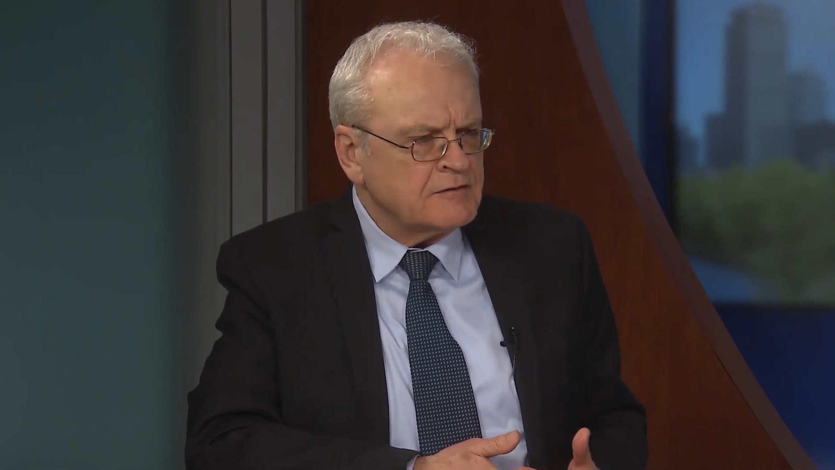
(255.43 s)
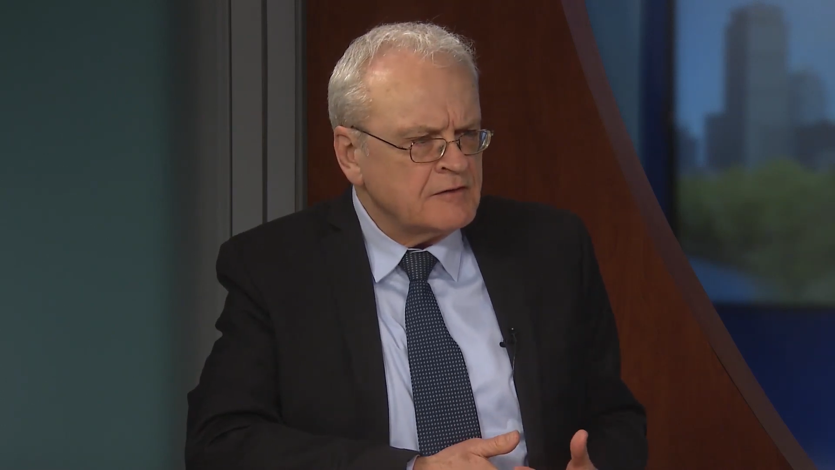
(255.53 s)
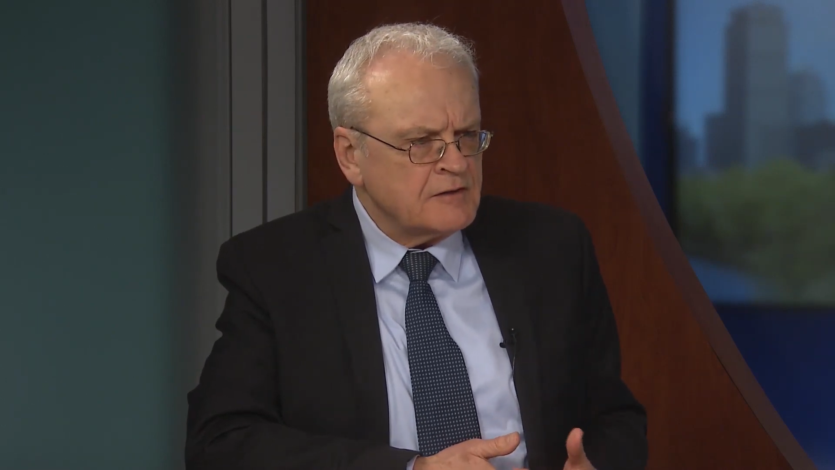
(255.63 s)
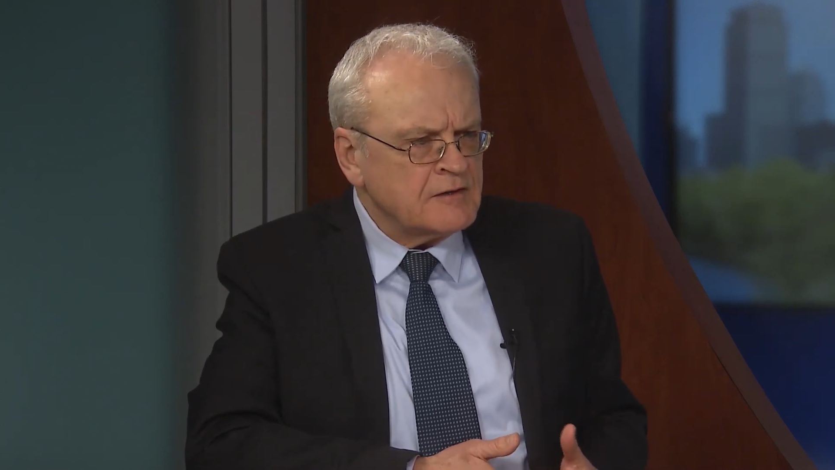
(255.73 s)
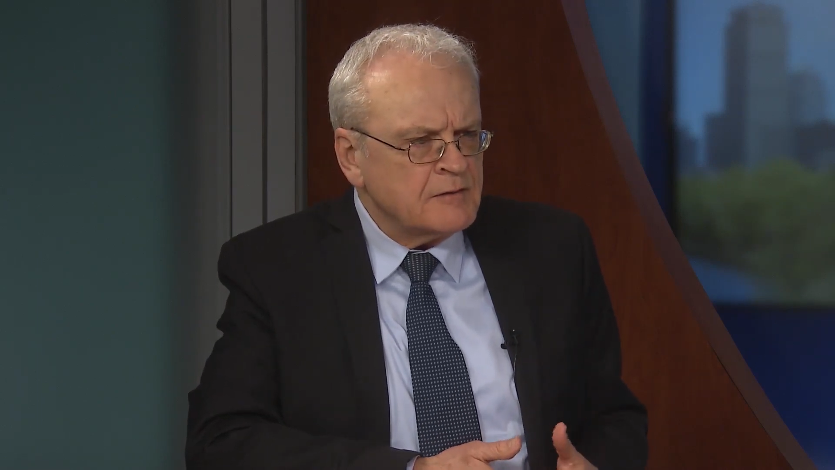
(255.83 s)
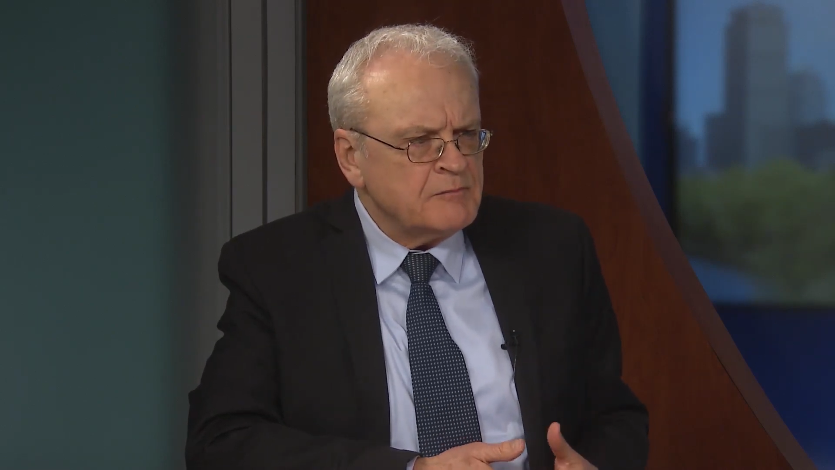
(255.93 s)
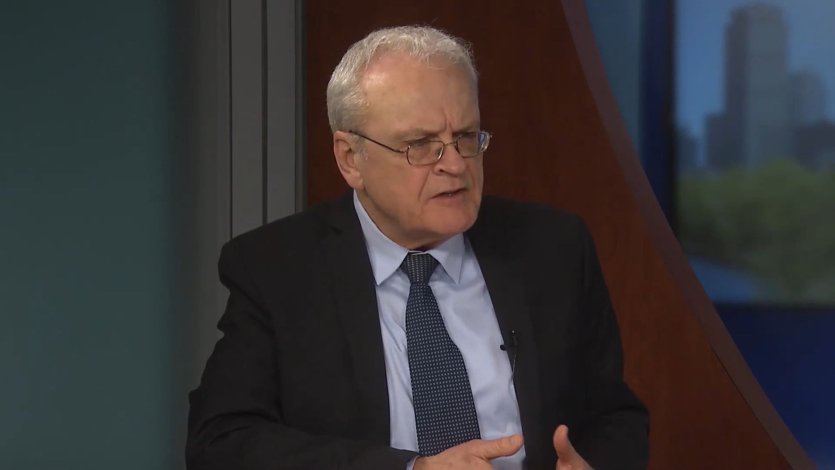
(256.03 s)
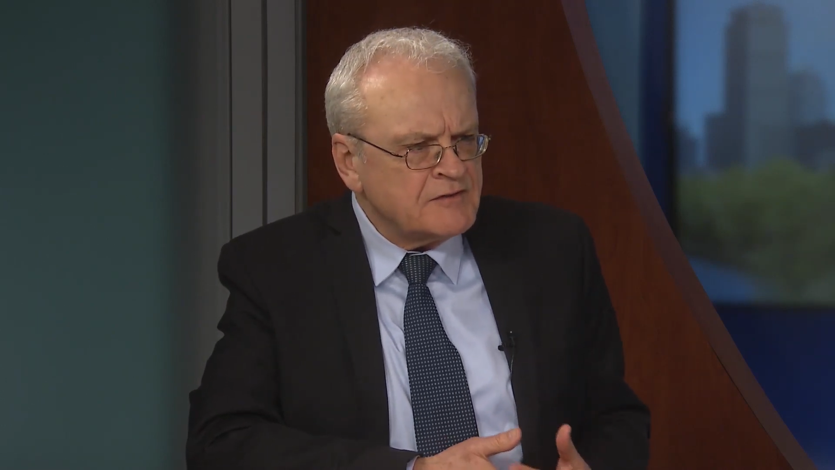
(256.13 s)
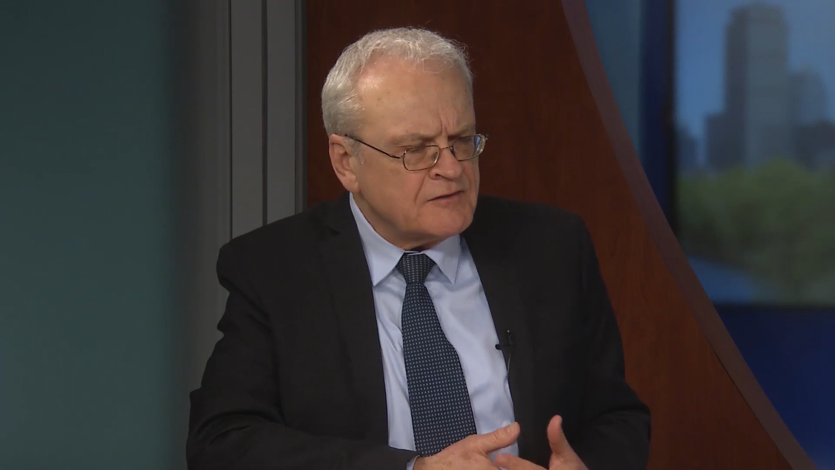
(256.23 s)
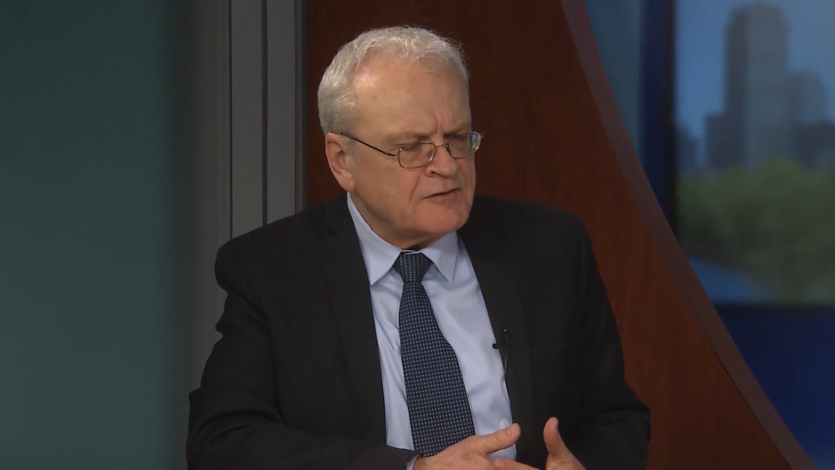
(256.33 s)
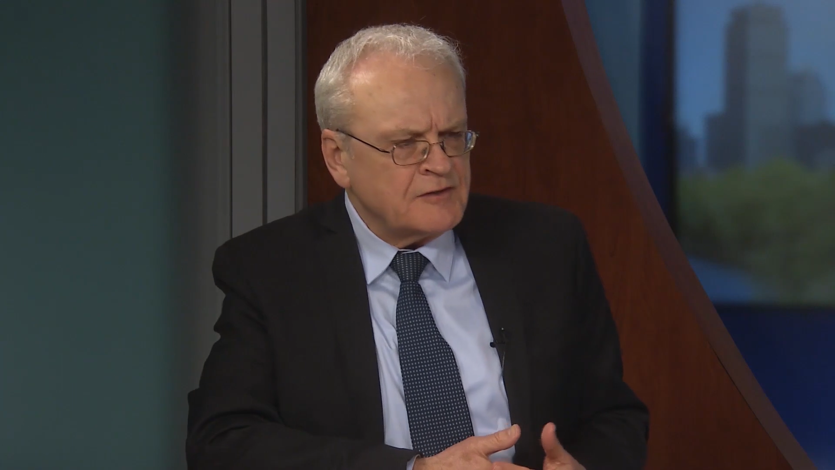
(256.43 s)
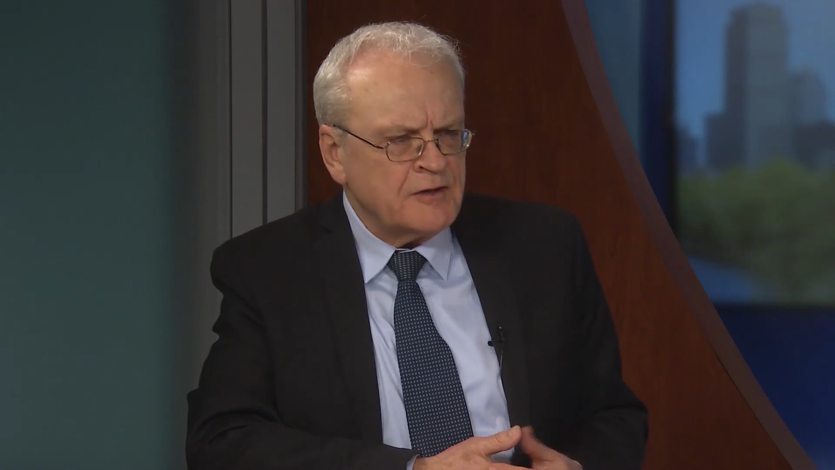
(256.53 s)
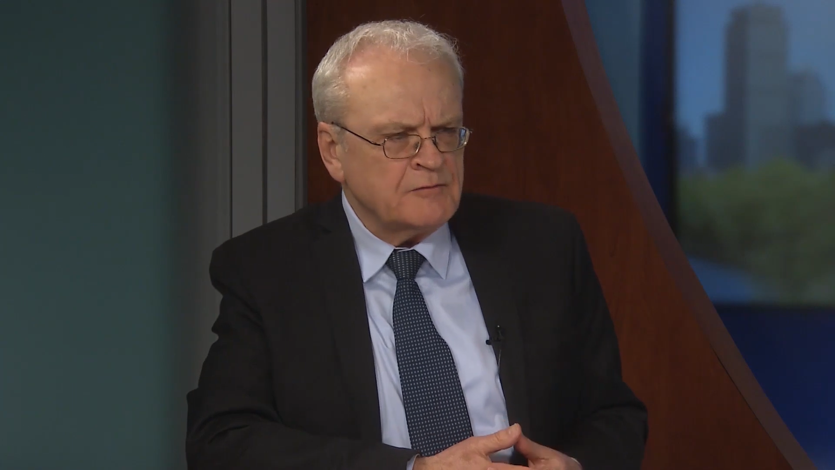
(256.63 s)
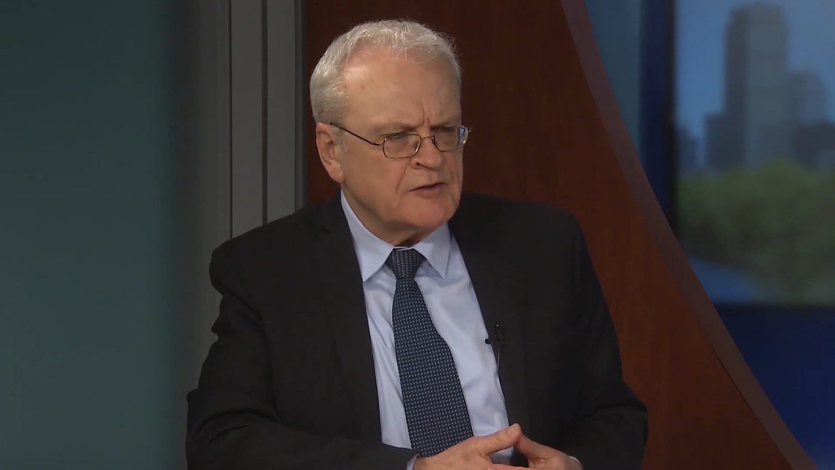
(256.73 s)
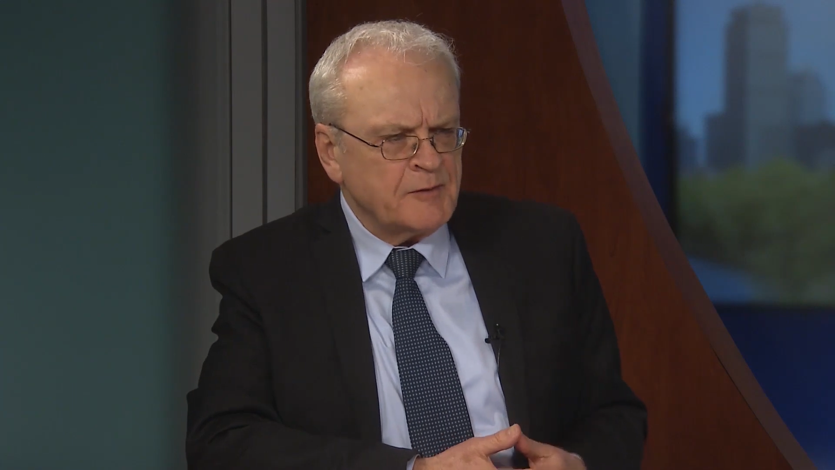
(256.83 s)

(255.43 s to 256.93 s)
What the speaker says: city meets the standards?